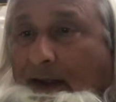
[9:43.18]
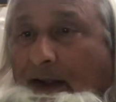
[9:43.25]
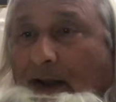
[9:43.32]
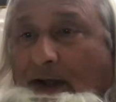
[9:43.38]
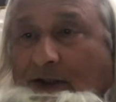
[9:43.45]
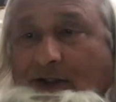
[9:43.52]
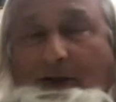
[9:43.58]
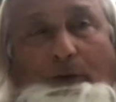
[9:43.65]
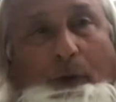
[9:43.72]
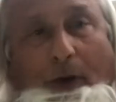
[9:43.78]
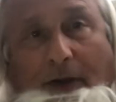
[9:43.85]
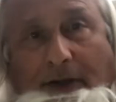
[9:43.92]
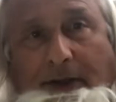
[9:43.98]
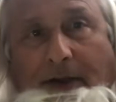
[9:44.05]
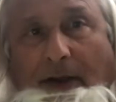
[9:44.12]
I said, what
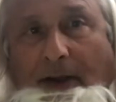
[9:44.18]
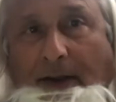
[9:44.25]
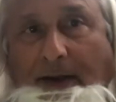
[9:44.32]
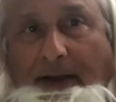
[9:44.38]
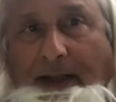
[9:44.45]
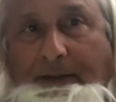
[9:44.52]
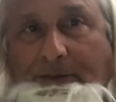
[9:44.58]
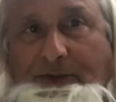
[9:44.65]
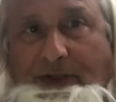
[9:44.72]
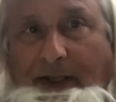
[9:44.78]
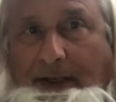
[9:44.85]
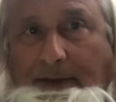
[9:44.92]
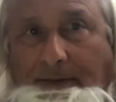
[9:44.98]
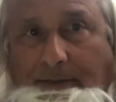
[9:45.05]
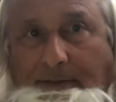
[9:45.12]
are your names
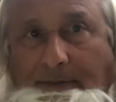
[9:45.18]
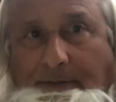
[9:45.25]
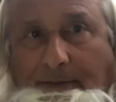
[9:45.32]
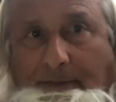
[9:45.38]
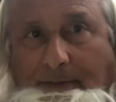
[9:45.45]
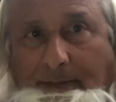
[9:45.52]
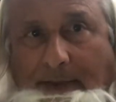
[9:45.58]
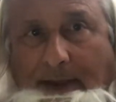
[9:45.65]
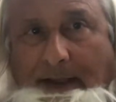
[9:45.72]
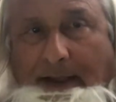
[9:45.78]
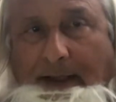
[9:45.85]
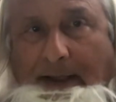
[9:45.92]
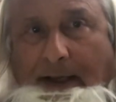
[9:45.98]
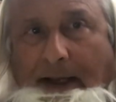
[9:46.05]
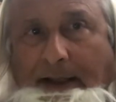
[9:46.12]
then?
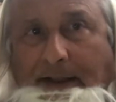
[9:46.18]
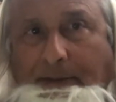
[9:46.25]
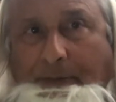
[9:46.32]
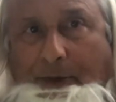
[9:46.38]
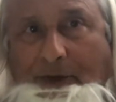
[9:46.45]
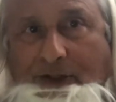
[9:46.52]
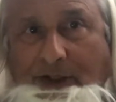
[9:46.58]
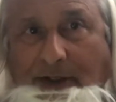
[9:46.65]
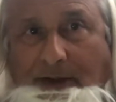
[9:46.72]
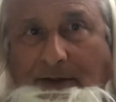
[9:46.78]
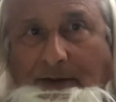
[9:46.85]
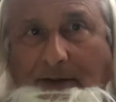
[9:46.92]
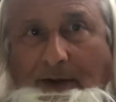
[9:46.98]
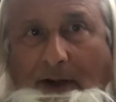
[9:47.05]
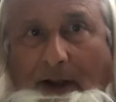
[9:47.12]
And the boy said,
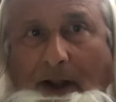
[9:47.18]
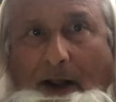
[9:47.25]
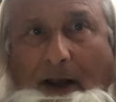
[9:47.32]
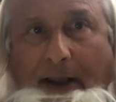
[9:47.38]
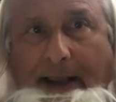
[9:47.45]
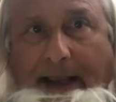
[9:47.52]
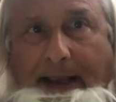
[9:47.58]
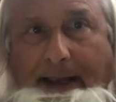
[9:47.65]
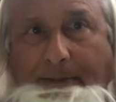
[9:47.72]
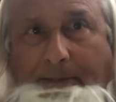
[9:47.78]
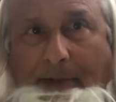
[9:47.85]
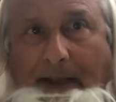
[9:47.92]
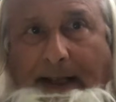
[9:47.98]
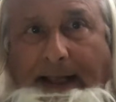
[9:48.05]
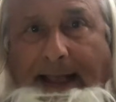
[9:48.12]
I am
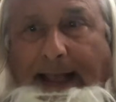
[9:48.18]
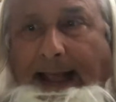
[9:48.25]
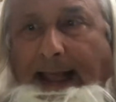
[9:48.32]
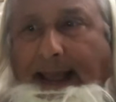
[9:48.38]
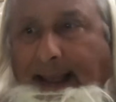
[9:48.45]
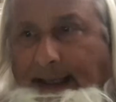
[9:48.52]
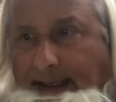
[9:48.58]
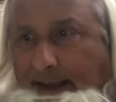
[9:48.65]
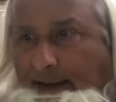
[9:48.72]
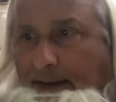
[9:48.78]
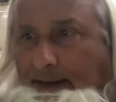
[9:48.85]
A.